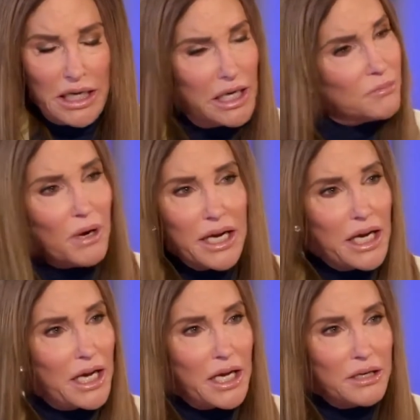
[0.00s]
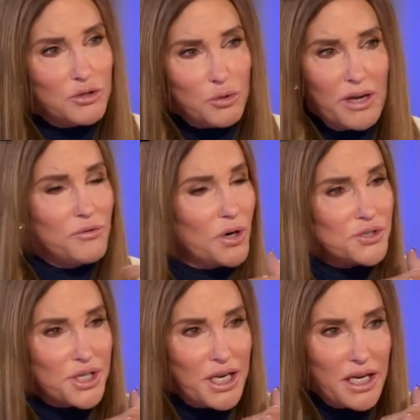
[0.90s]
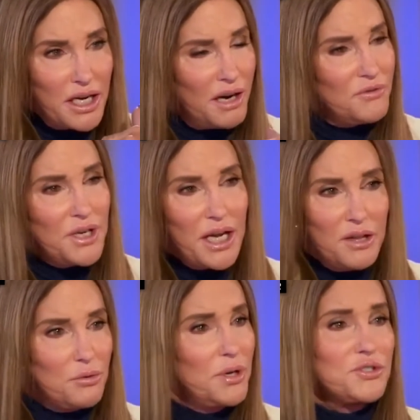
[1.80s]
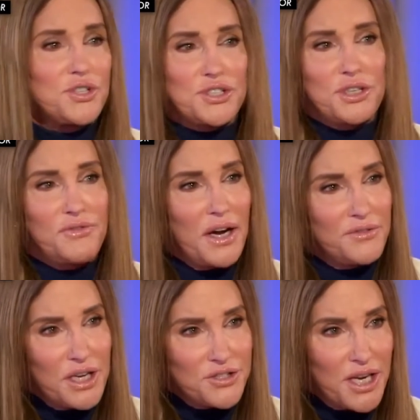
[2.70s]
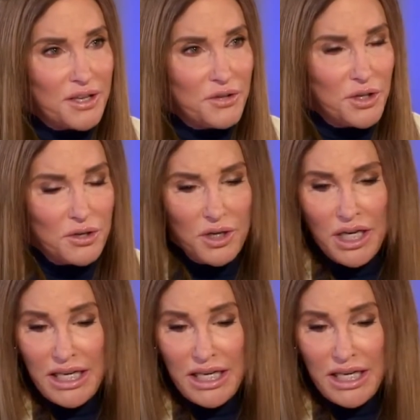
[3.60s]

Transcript: in my head 24 hours a day, every day, 365 days out of the year?